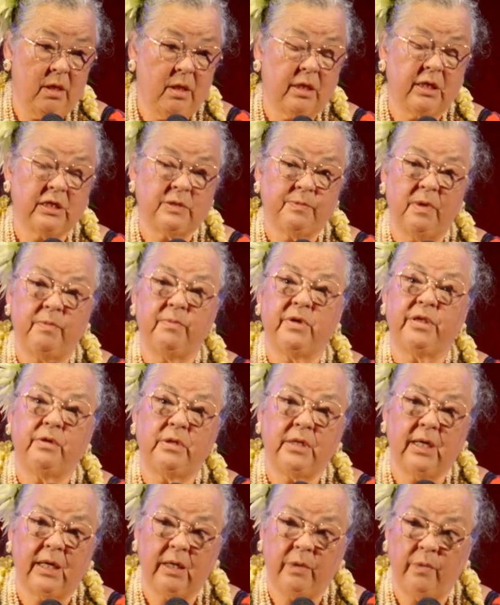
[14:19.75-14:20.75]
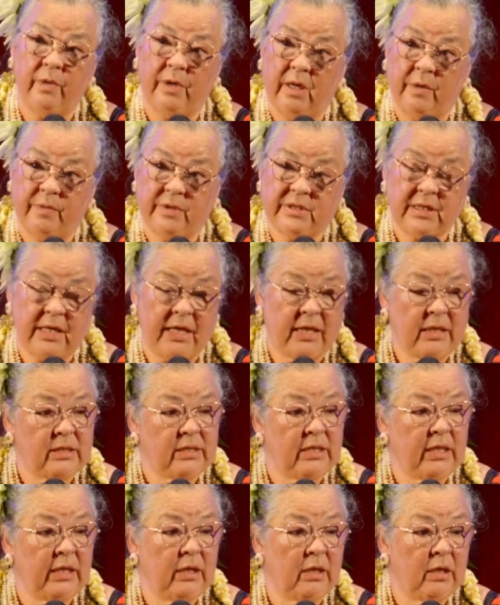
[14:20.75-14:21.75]
Because my mother died when I was
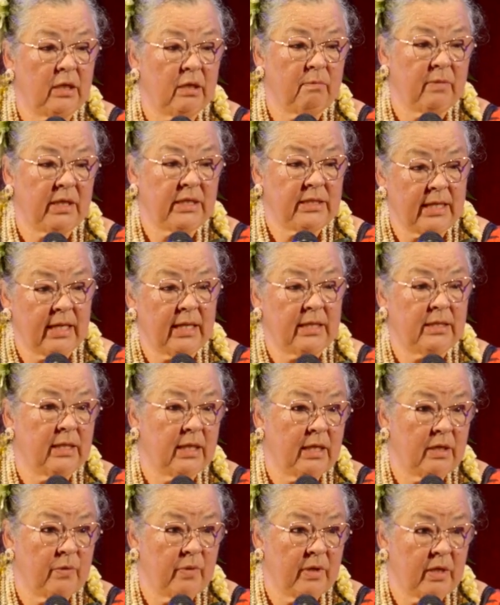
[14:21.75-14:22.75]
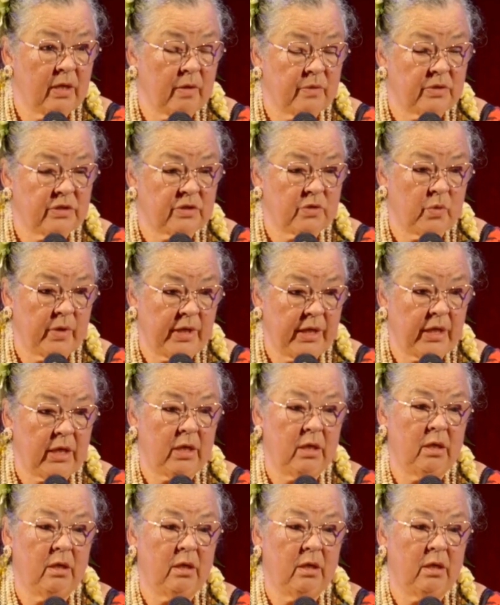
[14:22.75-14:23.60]
18 and my dad died when I was 20.